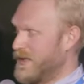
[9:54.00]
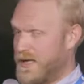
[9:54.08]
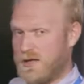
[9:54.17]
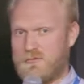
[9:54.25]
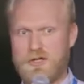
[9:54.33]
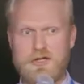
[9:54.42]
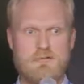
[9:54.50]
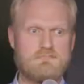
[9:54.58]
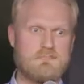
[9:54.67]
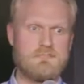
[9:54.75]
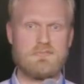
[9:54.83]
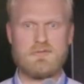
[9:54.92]
again, a really
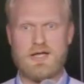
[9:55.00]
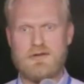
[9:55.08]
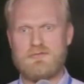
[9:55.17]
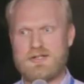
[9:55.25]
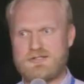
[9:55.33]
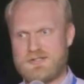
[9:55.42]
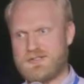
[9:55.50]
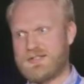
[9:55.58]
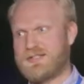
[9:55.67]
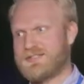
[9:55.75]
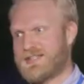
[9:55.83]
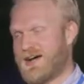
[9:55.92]
not very
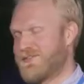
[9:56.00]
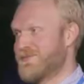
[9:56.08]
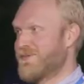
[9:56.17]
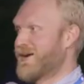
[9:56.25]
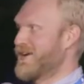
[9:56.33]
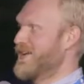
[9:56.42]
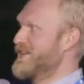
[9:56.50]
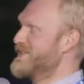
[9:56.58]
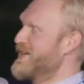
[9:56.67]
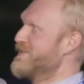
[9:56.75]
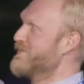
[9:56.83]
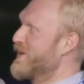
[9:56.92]
digitally savvy marketing
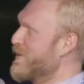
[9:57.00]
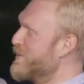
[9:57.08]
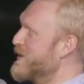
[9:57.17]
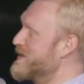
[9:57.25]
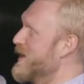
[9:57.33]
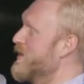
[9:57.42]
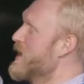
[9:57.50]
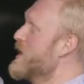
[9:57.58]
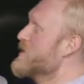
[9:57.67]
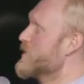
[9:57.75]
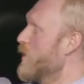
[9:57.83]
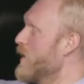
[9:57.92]
team a couple years ago.
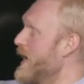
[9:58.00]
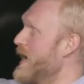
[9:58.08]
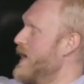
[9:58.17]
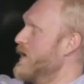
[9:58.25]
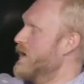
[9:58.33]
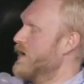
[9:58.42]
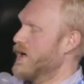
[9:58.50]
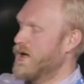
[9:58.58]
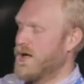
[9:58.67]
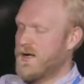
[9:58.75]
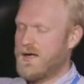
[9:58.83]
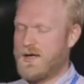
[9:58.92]
So a,
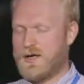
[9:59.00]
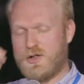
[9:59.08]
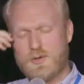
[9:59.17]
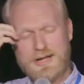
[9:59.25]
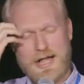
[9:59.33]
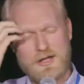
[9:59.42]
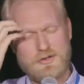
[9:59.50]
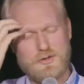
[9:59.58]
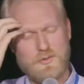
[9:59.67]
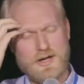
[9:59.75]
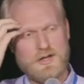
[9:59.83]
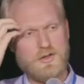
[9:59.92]
uh, a global calendar
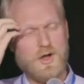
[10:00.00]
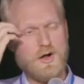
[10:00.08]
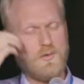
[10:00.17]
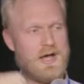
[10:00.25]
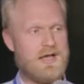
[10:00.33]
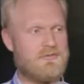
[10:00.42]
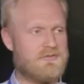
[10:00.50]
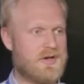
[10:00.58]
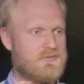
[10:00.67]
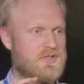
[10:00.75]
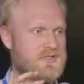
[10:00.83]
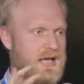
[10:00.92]
went a long way of,
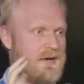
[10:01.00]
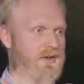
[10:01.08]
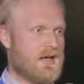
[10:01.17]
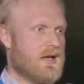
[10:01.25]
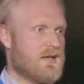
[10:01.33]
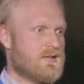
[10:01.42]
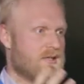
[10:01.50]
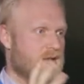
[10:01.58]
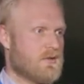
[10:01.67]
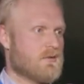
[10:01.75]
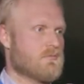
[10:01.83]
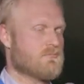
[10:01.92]
of, just having a
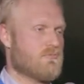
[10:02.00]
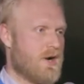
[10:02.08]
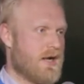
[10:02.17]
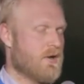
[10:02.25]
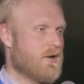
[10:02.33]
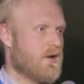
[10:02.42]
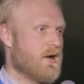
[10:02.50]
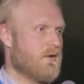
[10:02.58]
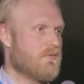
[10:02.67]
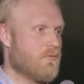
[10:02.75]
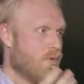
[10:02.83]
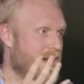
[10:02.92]
single record
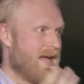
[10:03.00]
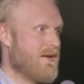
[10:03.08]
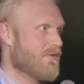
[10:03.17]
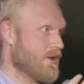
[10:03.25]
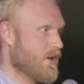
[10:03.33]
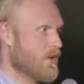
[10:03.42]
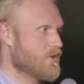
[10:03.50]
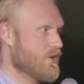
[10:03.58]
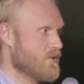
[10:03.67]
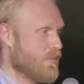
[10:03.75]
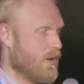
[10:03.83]
of what every country is